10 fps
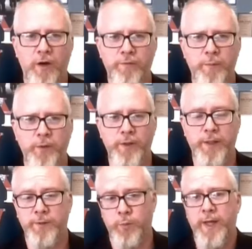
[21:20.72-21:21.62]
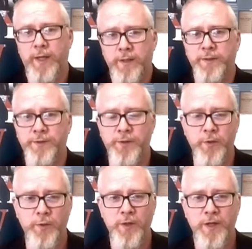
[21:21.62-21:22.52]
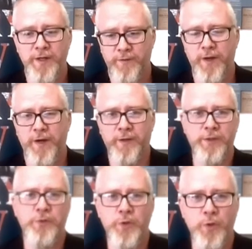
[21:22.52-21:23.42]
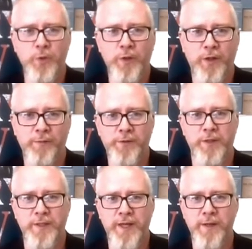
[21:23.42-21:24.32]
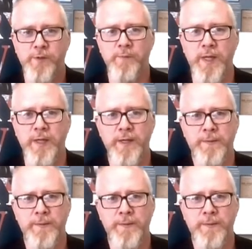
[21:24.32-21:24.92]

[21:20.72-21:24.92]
your book as well as you know their control of certain types of media